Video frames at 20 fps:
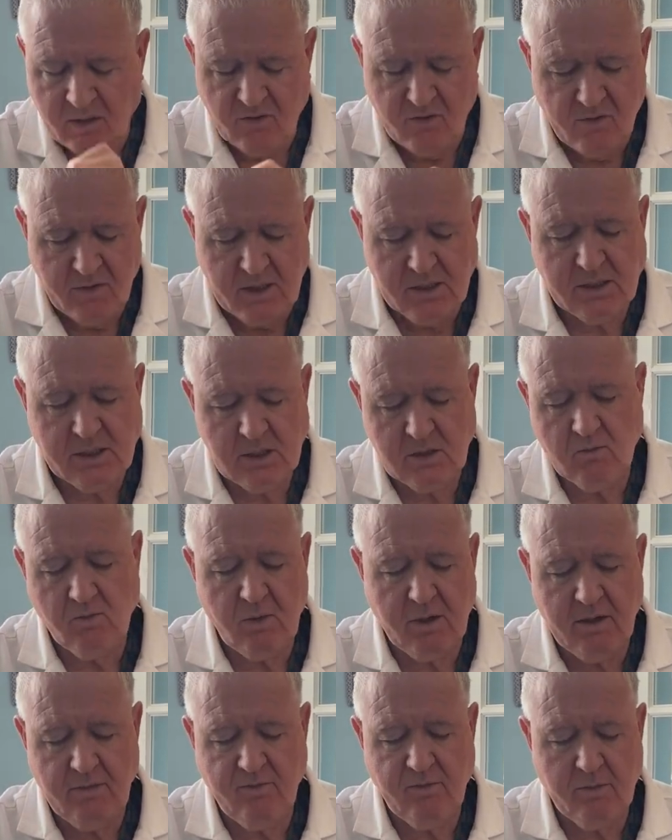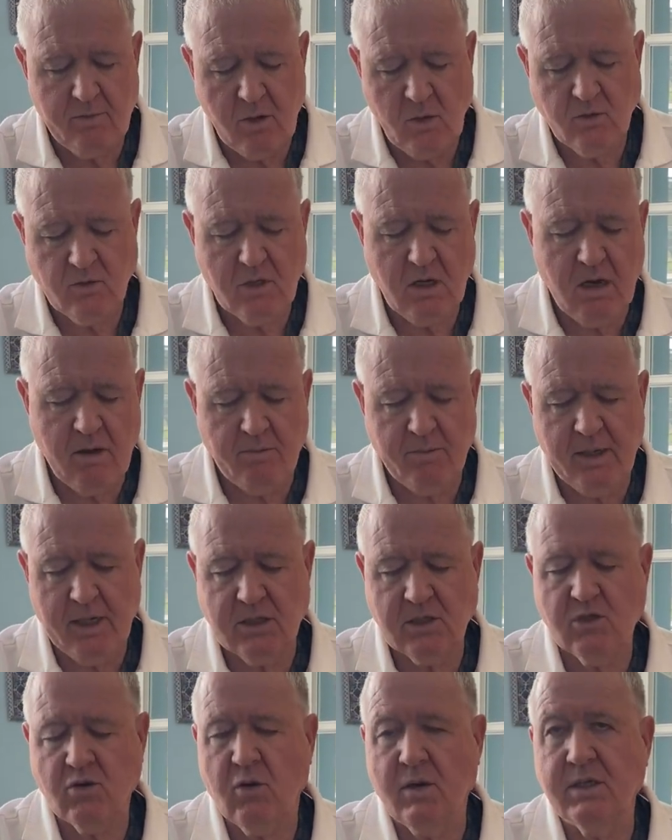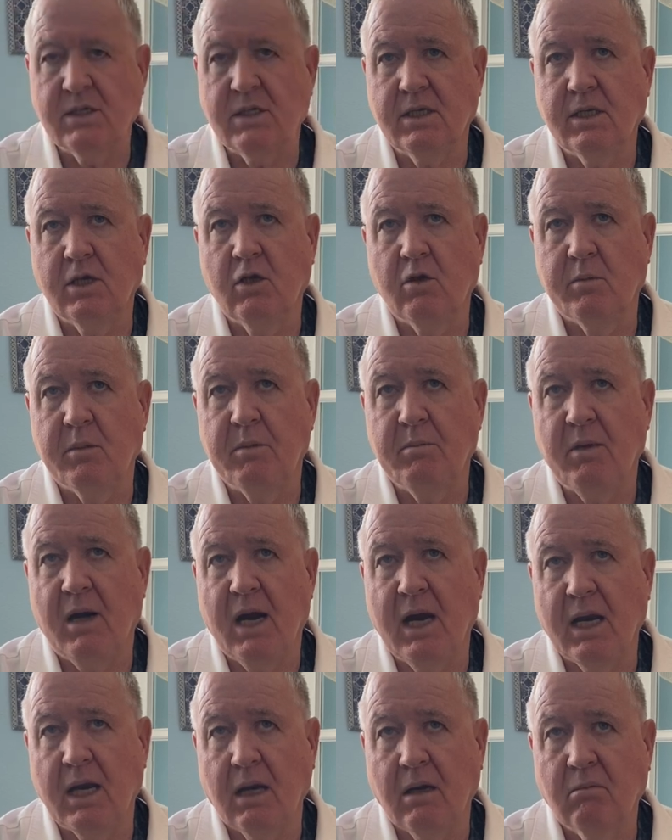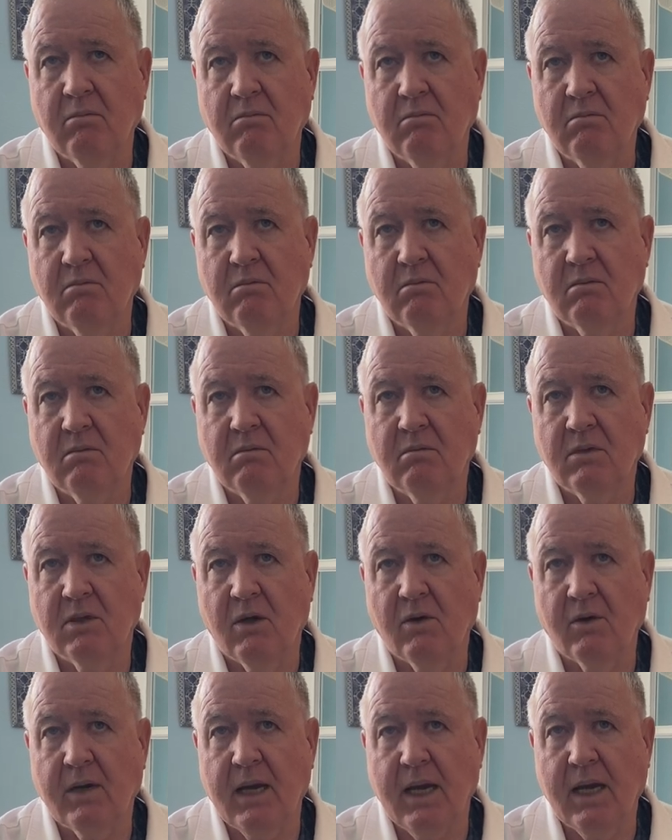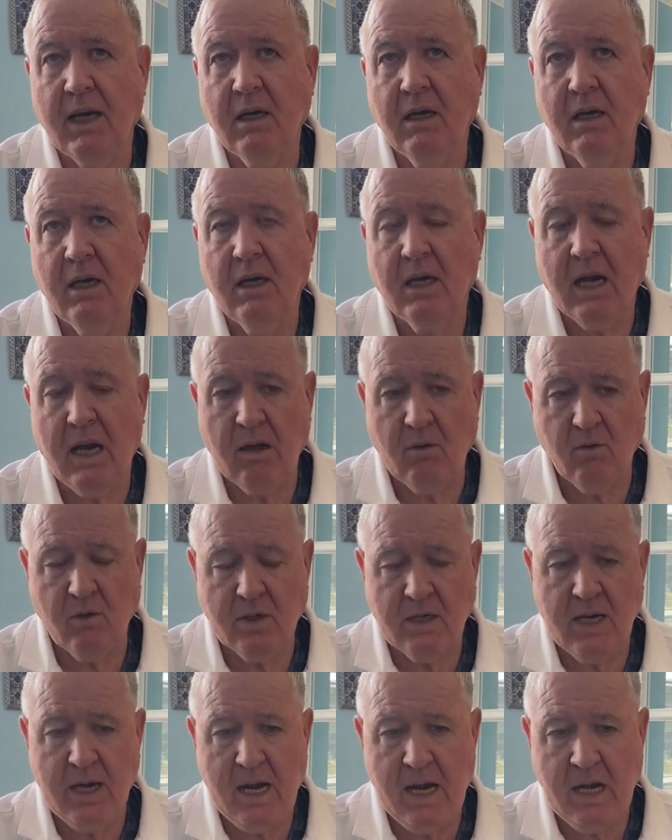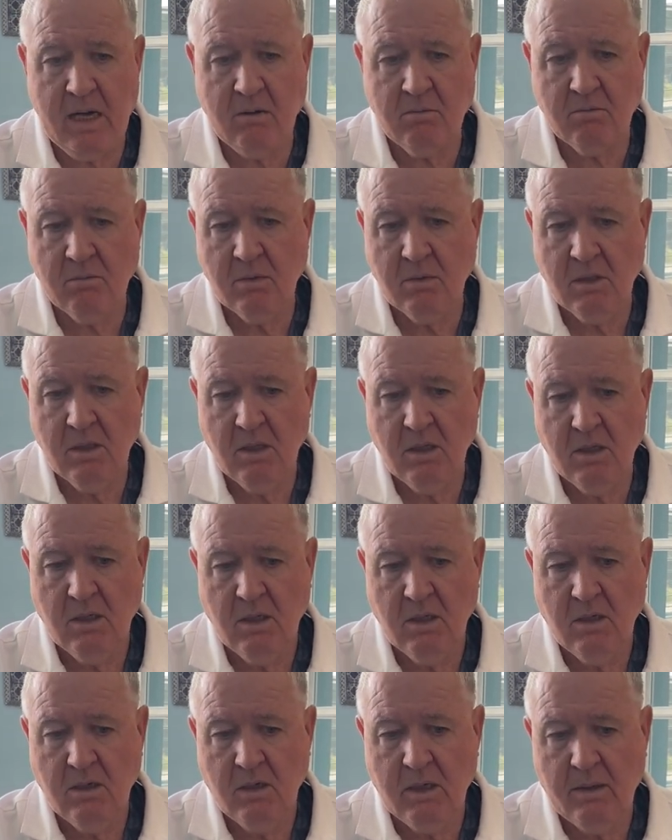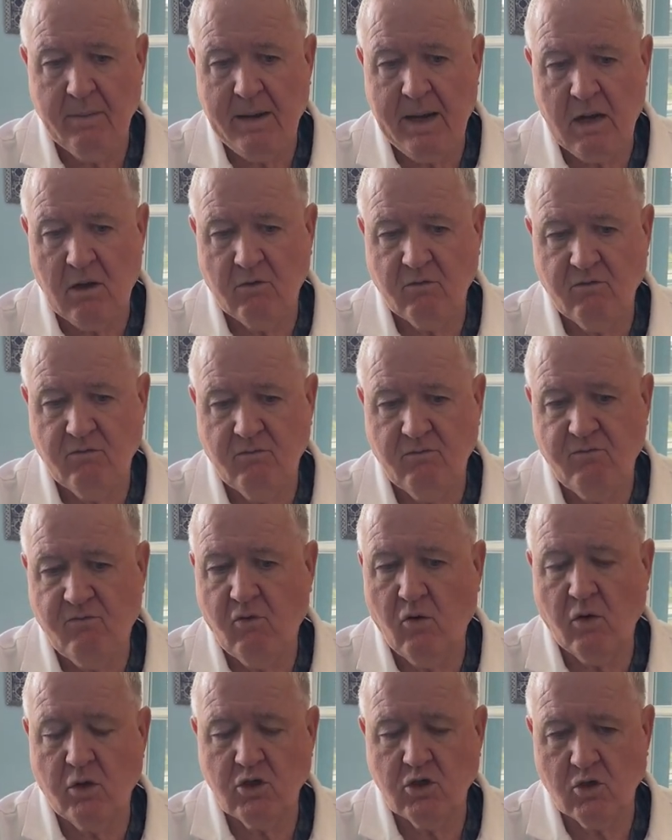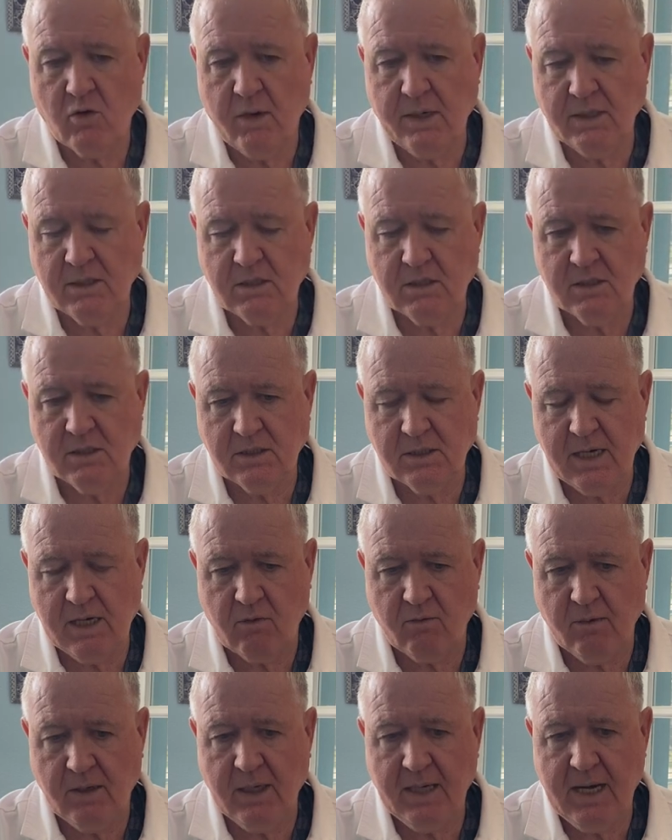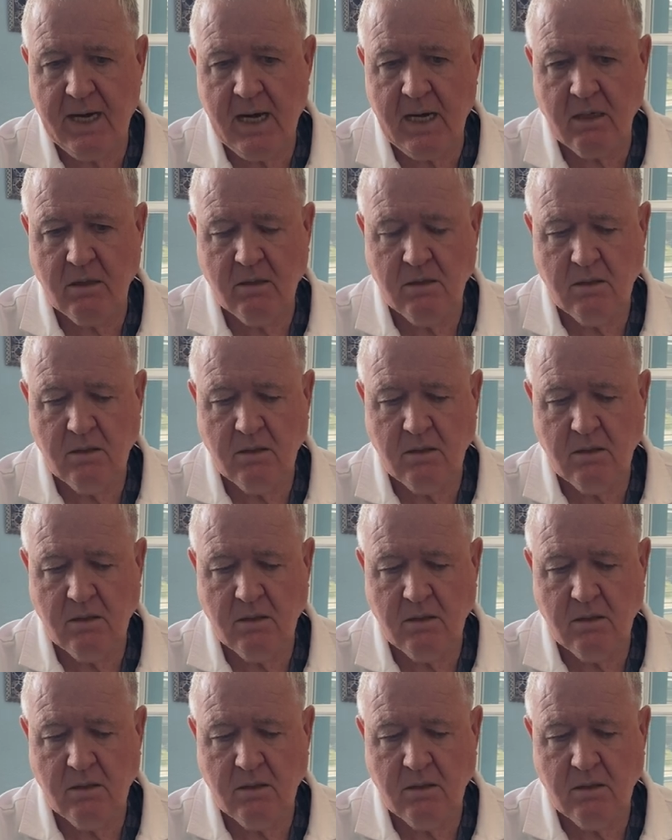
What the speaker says: this is one of the most complex joints in the human body. Okay, I would name about 4 joints: the sacroiliac,